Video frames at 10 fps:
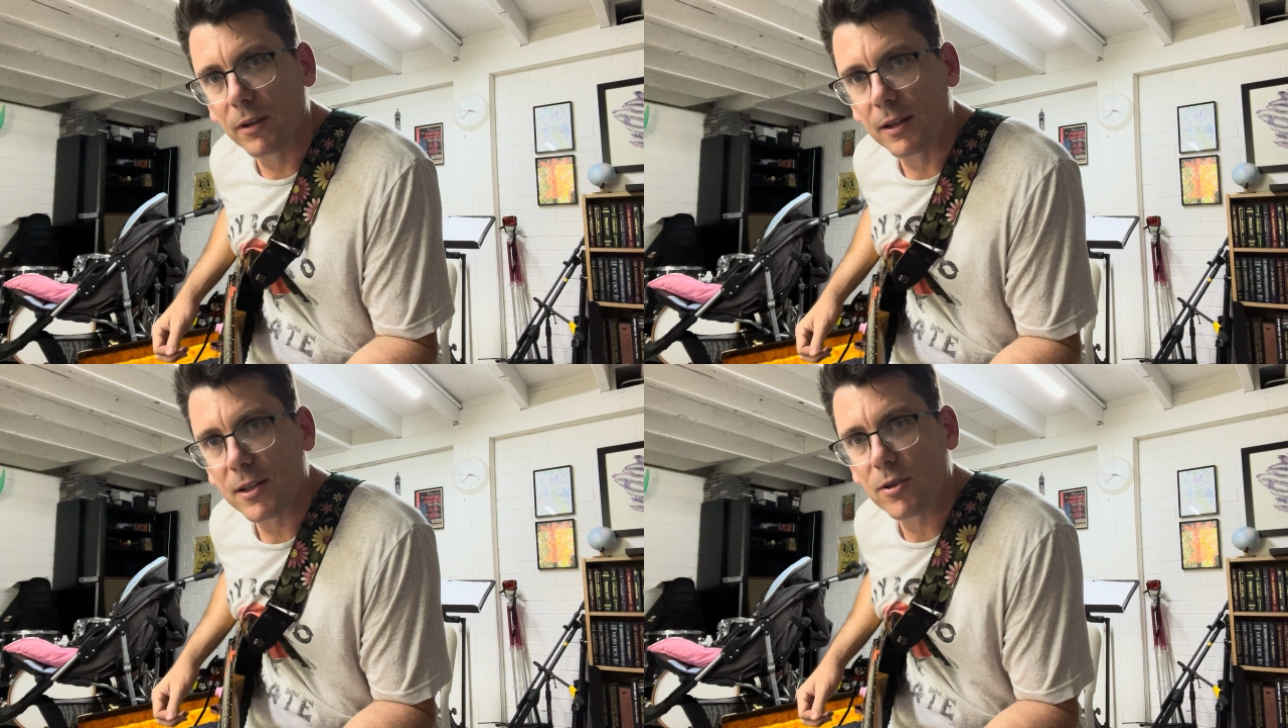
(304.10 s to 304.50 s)

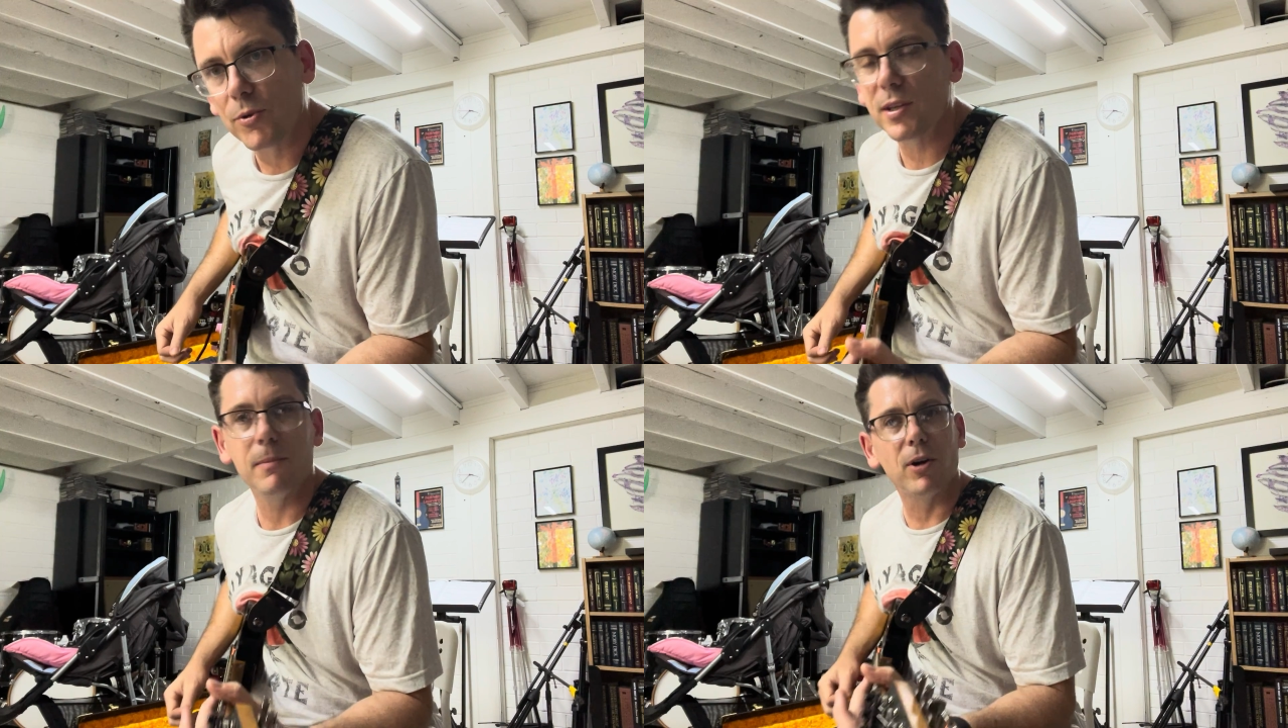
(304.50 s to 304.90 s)
the
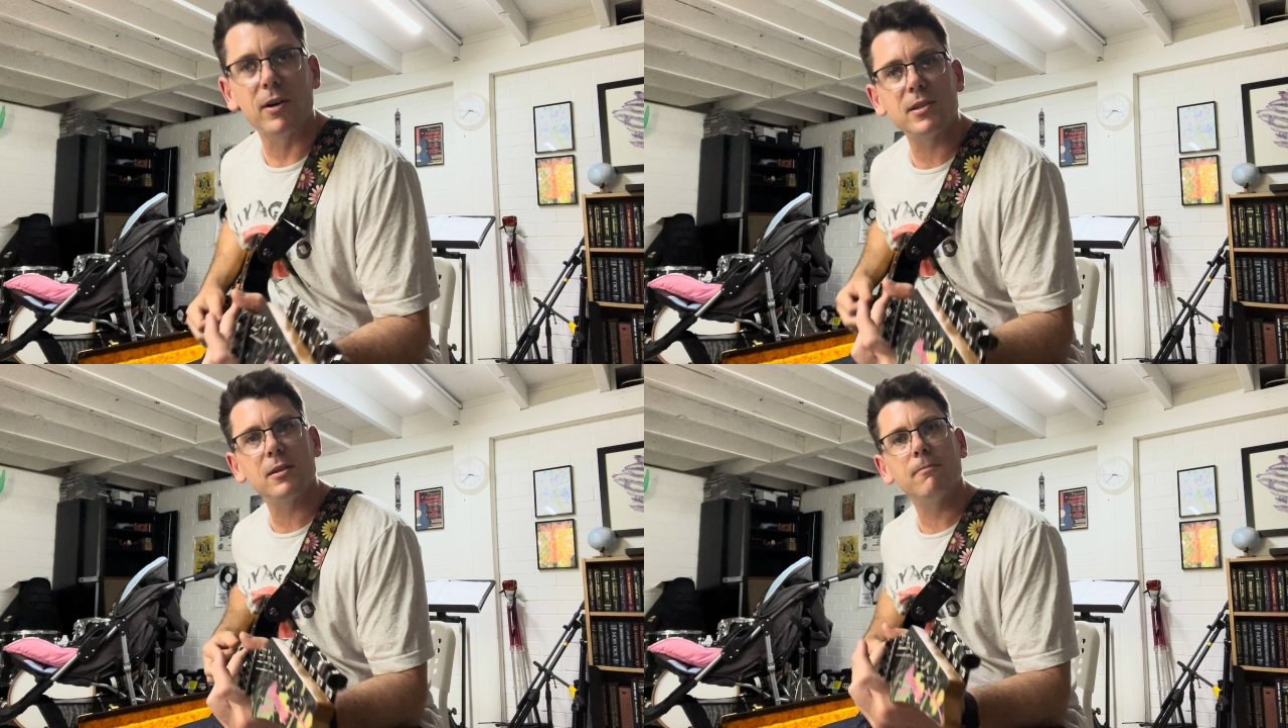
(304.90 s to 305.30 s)
Saucy
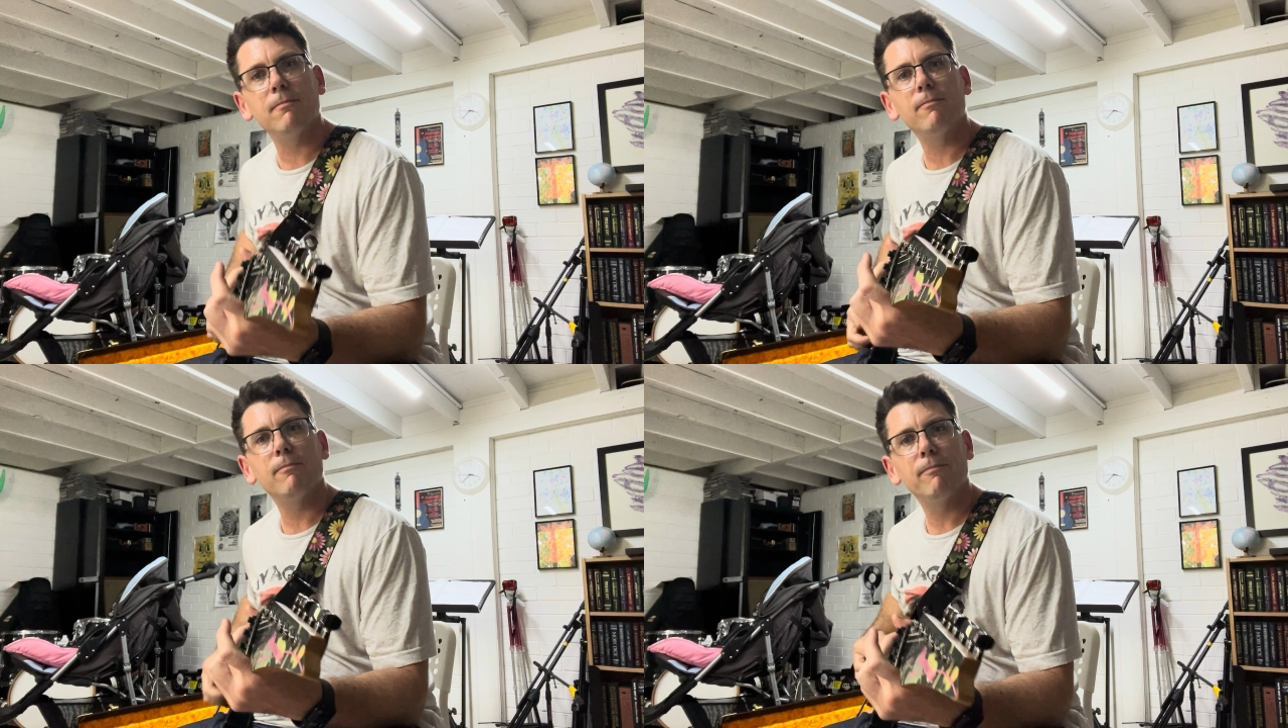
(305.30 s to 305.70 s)
Box.
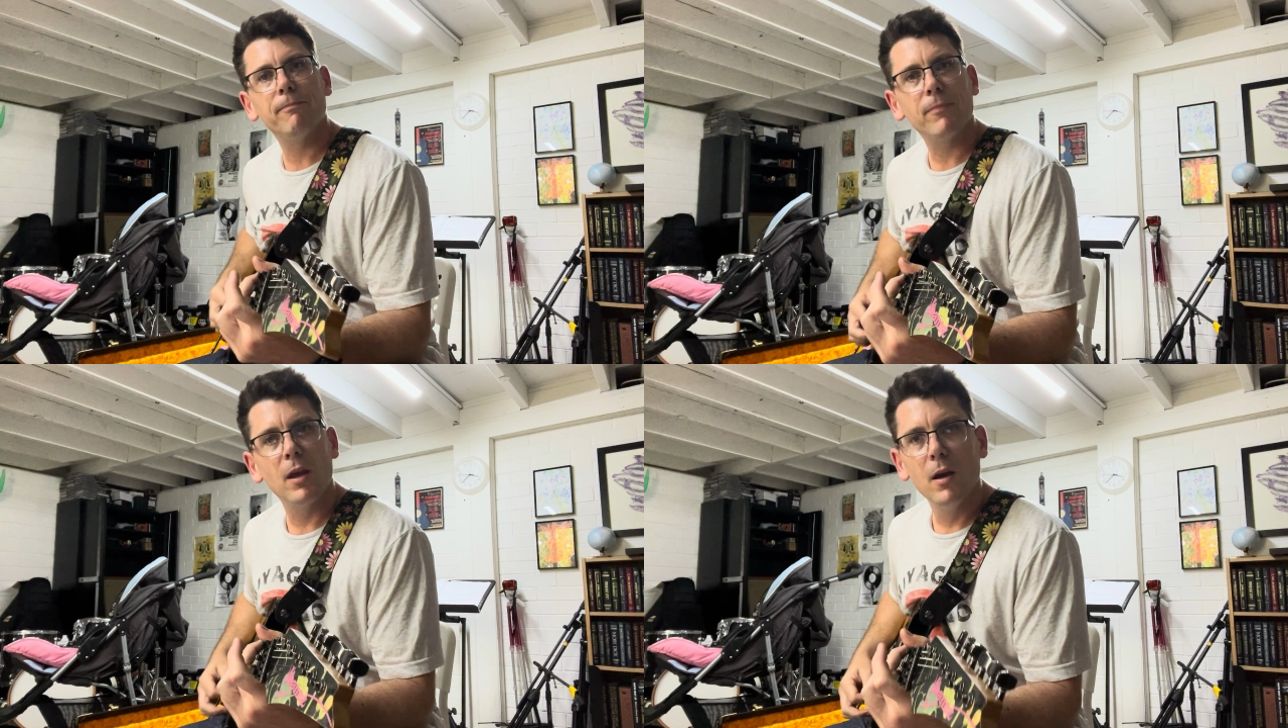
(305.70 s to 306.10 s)

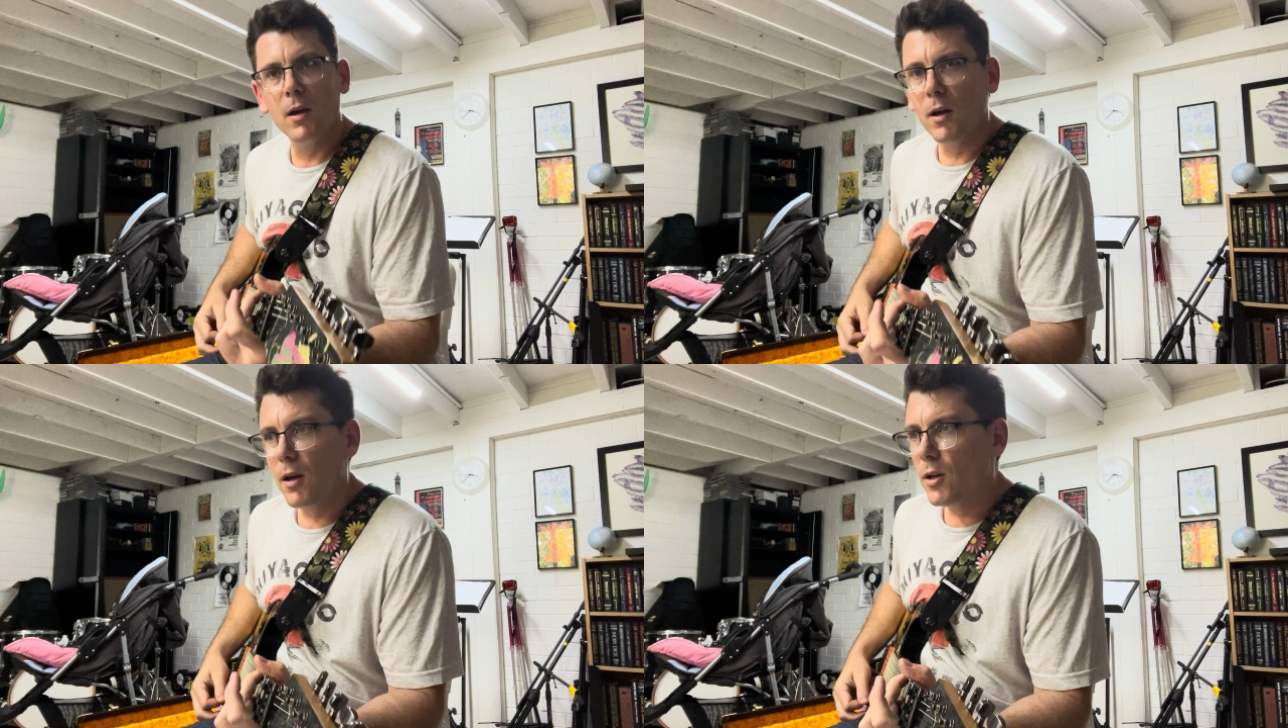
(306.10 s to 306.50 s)

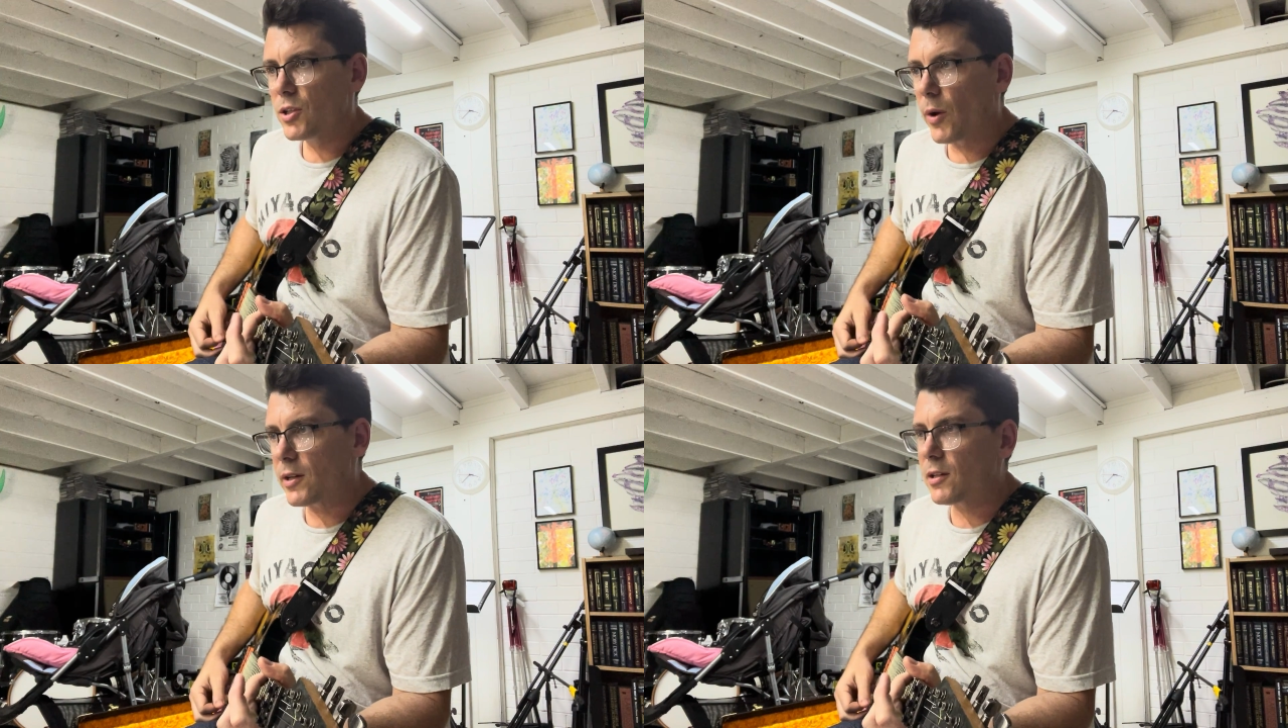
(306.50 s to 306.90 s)
So
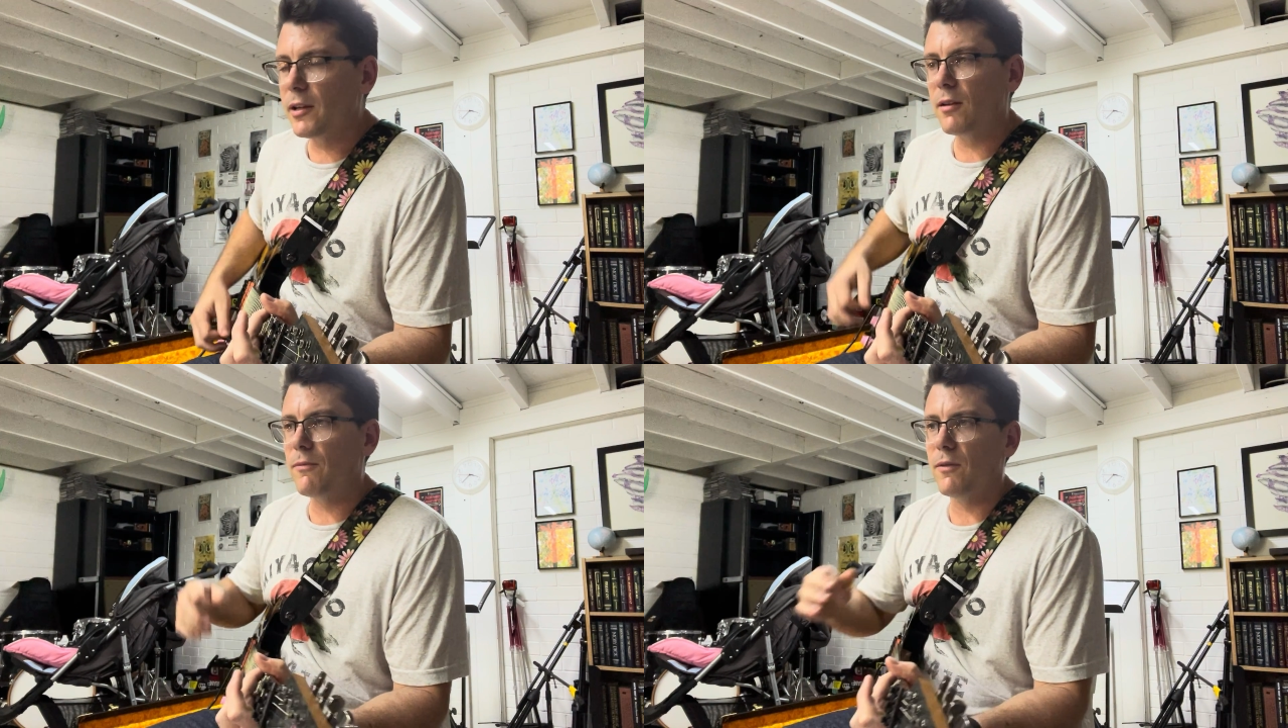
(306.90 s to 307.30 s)
I actually